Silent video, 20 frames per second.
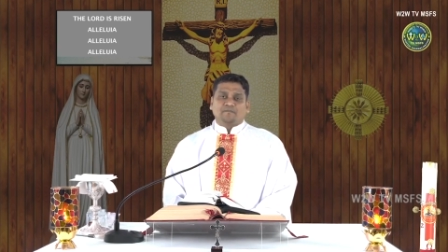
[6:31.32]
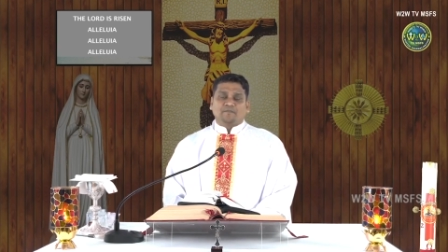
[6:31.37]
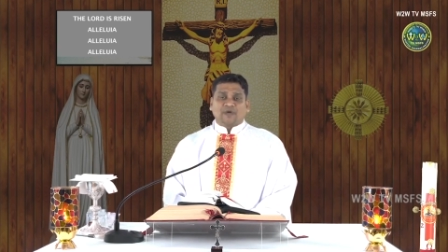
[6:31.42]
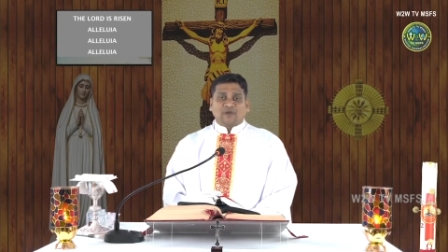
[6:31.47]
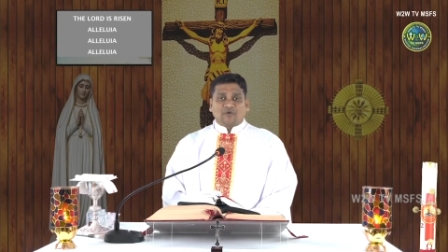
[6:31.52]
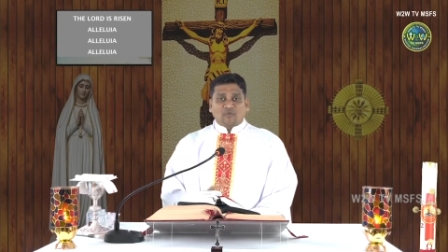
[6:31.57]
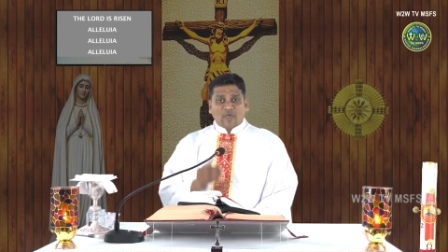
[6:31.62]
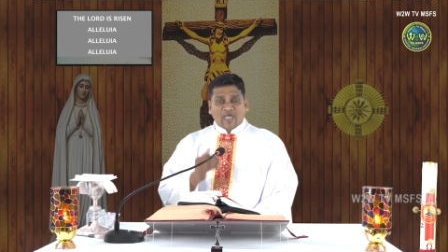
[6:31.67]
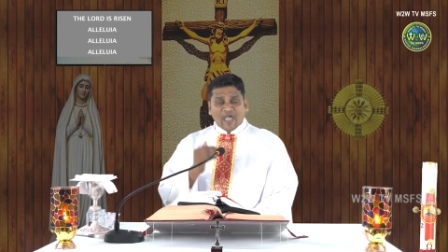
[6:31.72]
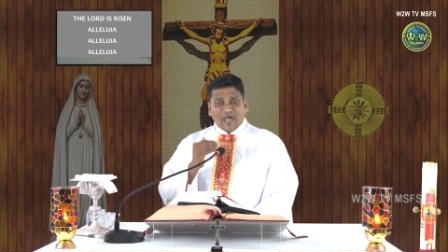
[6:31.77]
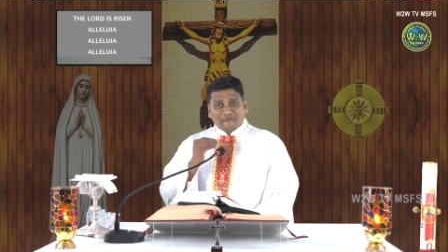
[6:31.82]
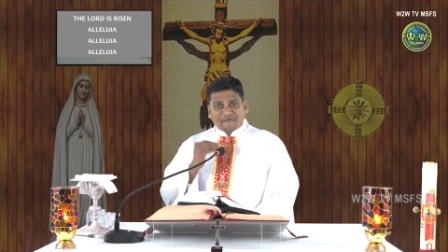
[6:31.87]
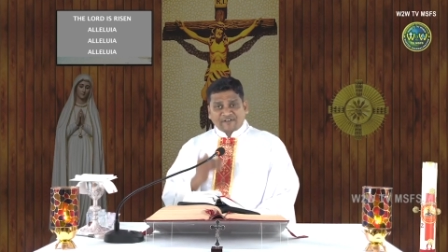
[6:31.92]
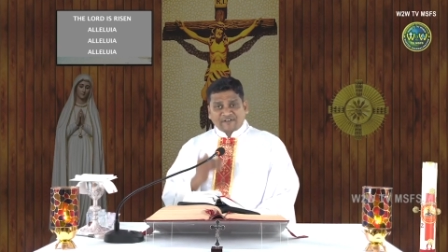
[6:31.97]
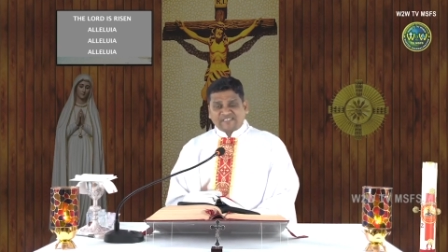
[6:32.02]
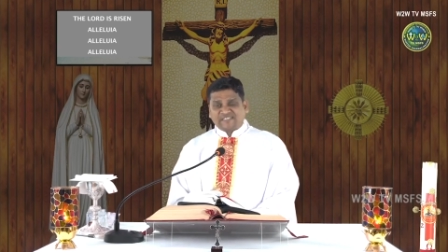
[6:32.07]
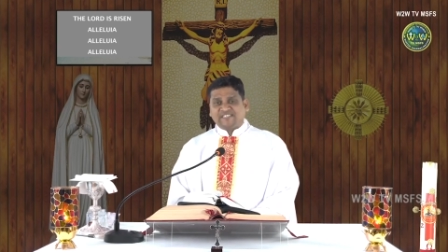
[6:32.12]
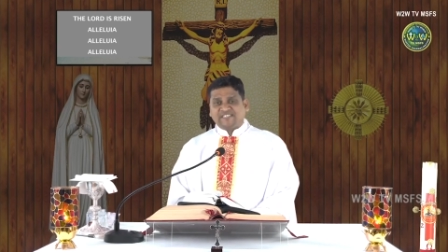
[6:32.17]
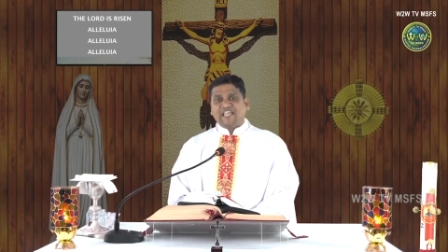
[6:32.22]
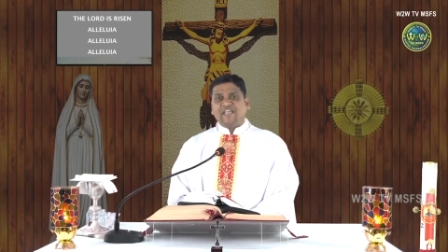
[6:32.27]
But we have
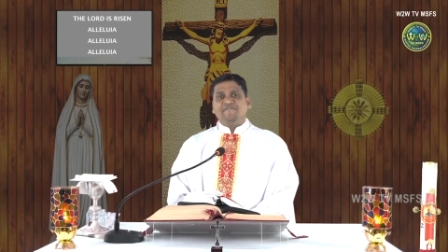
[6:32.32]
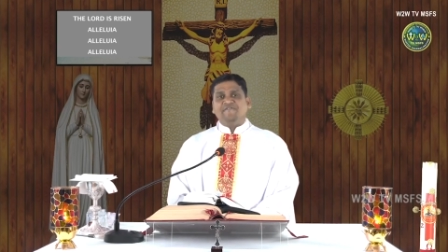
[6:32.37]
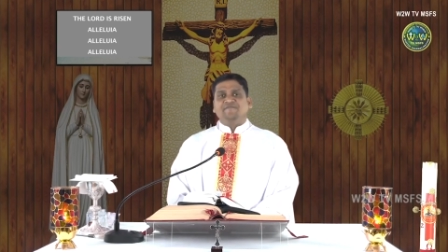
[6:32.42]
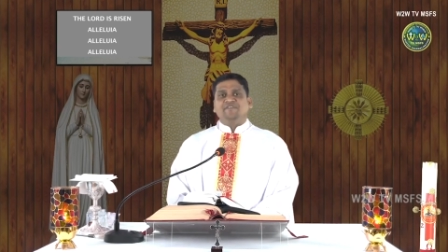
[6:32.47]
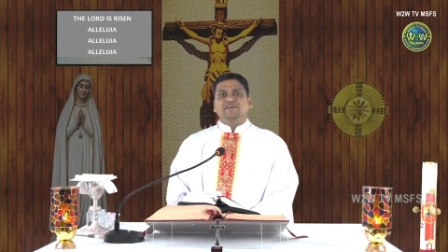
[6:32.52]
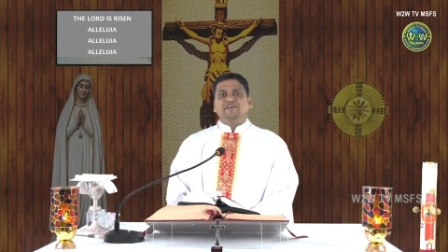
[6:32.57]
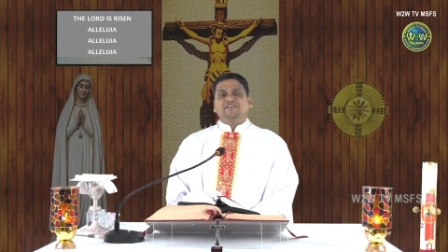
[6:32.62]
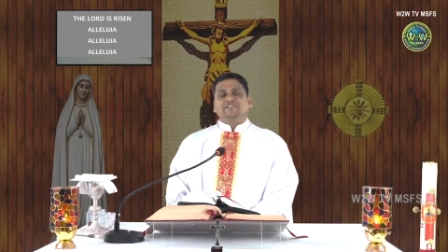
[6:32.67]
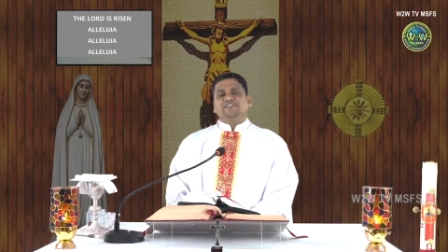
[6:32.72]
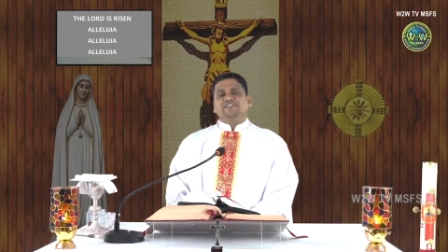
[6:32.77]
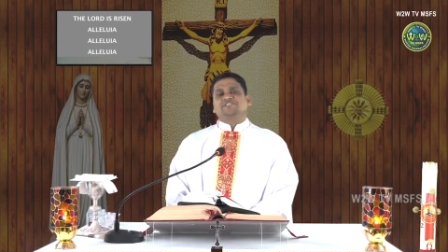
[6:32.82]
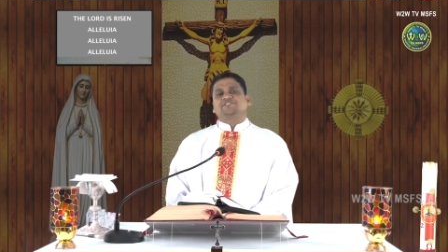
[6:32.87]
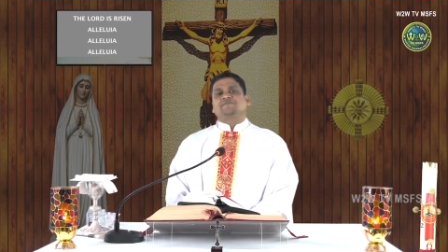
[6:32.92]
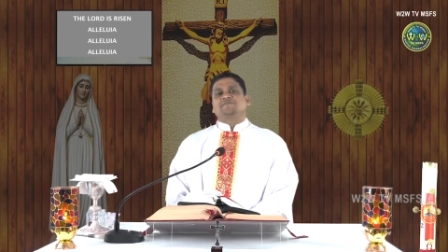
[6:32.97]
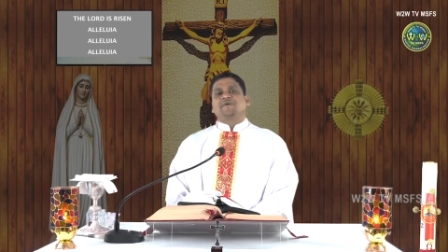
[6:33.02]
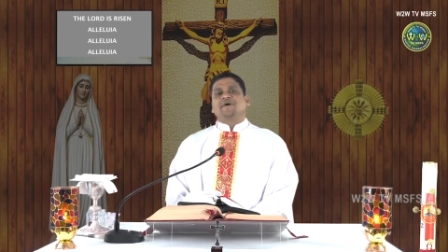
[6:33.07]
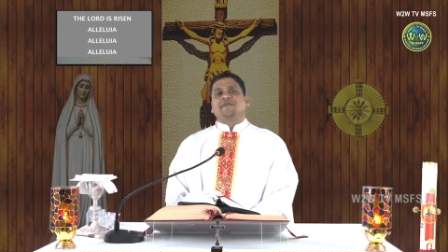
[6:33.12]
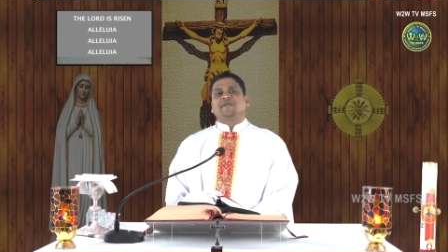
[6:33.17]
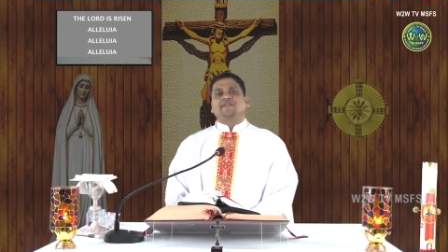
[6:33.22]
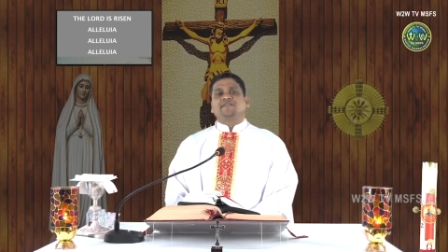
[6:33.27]
received the
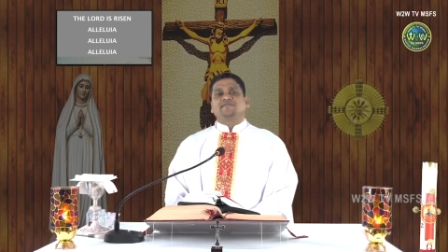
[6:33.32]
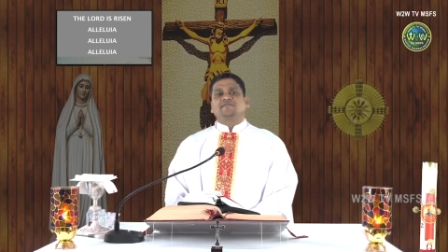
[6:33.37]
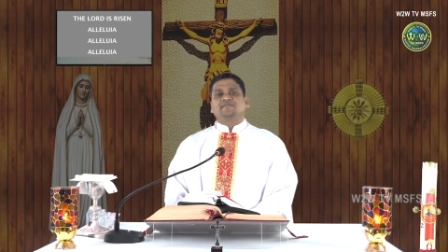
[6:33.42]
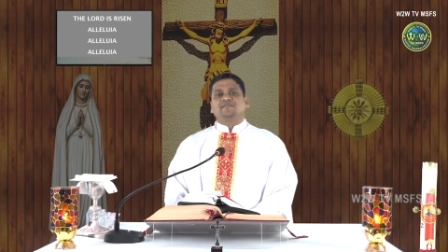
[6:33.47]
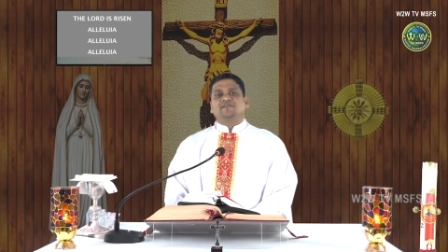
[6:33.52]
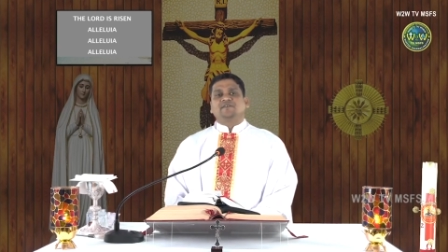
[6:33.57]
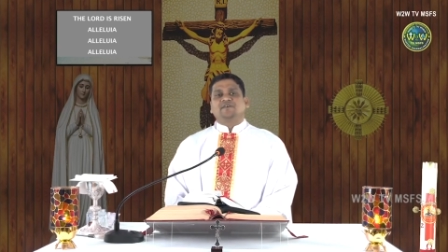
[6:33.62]
Spirit